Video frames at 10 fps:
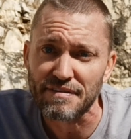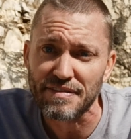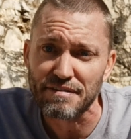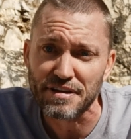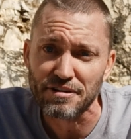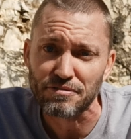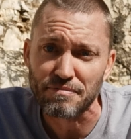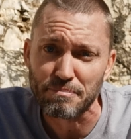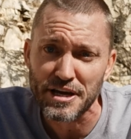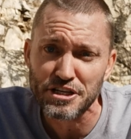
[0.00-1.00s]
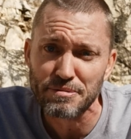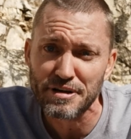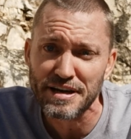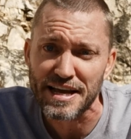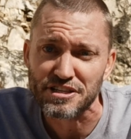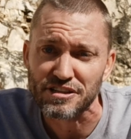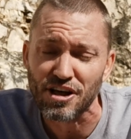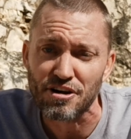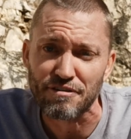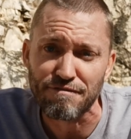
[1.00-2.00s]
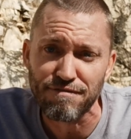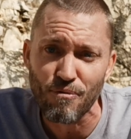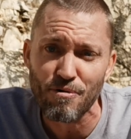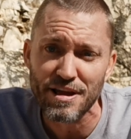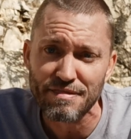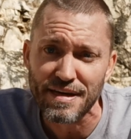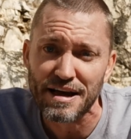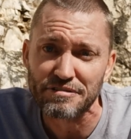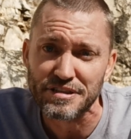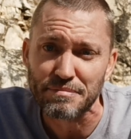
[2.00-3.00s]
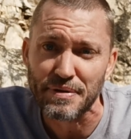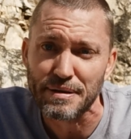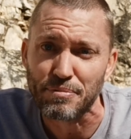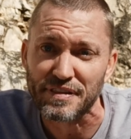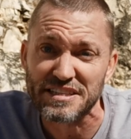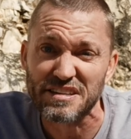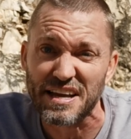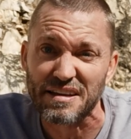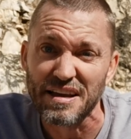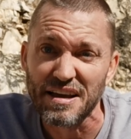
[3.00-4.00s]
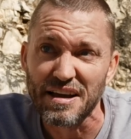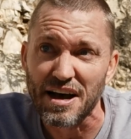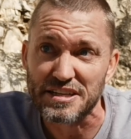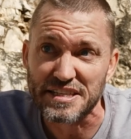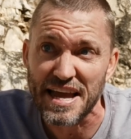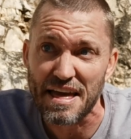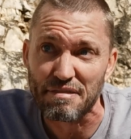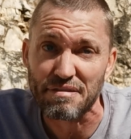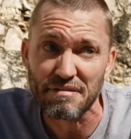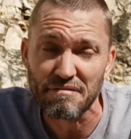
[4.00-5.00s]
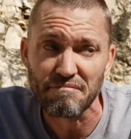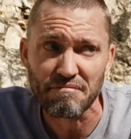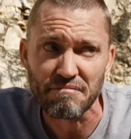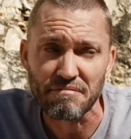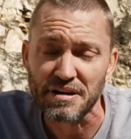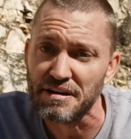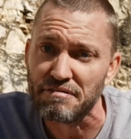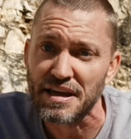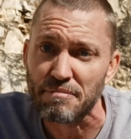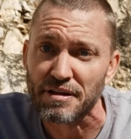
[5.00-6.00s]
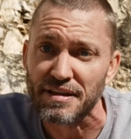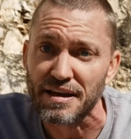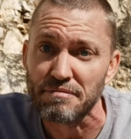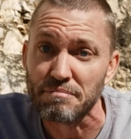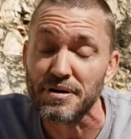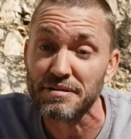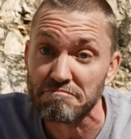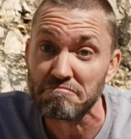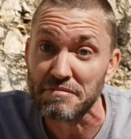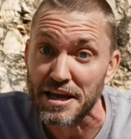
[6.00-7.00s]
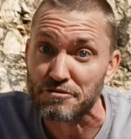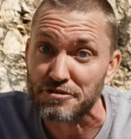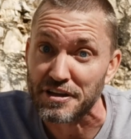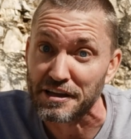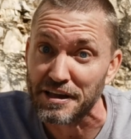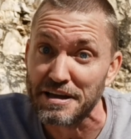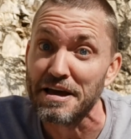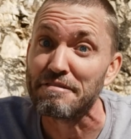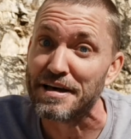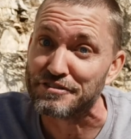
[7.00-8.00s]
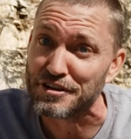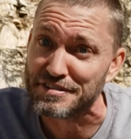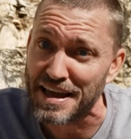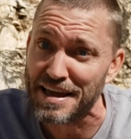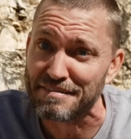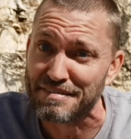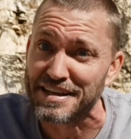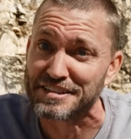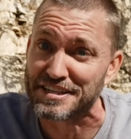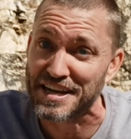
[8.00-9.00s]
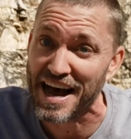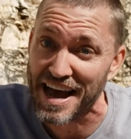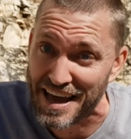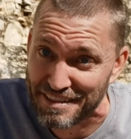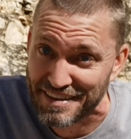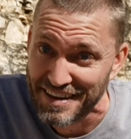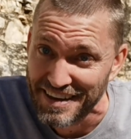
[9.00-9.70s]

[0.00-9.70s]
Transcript: They've killed. Benjamin has slaughtered 40,000 people. That's like a tenth. I didn't even think about that, but interestingly, that's a tenth, that's a tithe